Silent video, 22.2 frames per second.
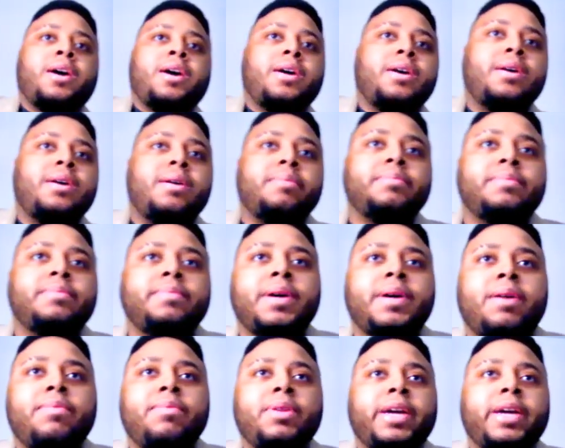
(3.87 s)

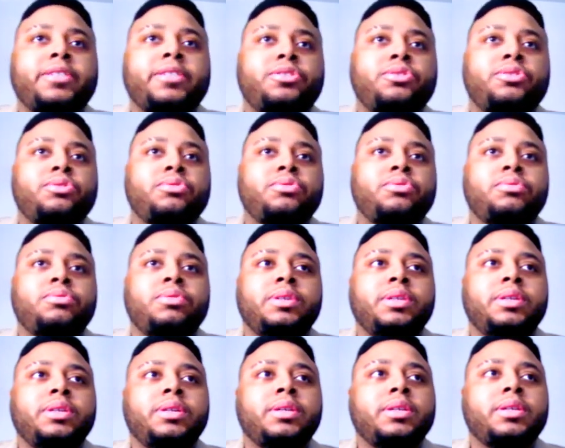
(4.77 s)
I would like to
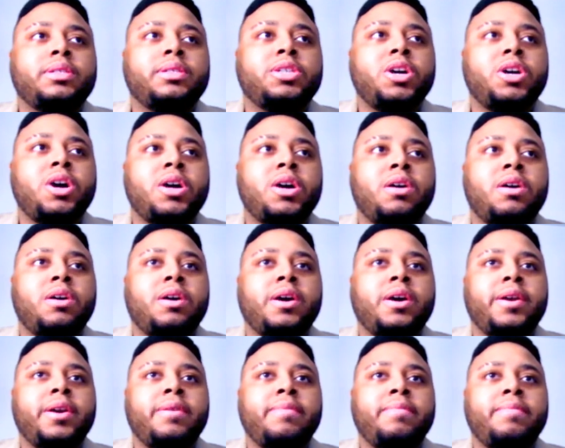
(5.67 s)
talk
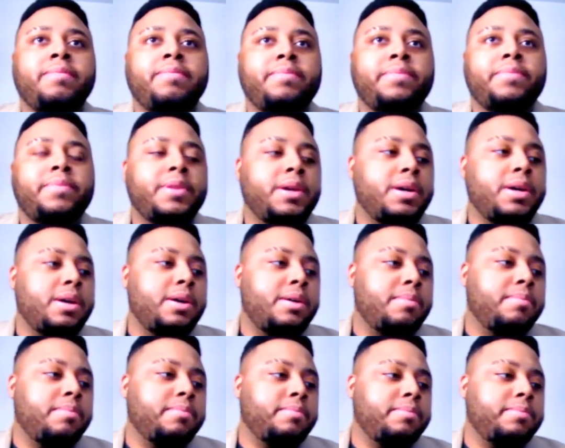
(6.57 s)
on
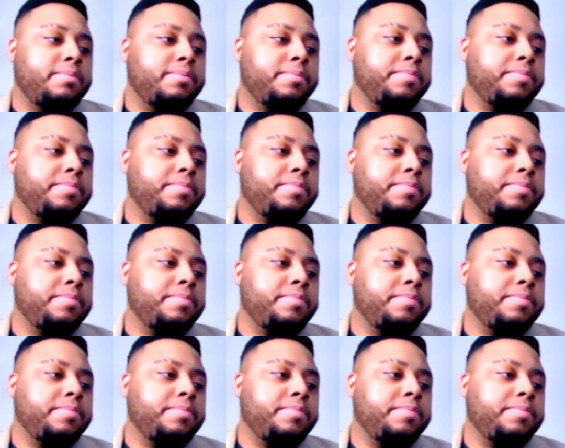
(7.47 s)
um,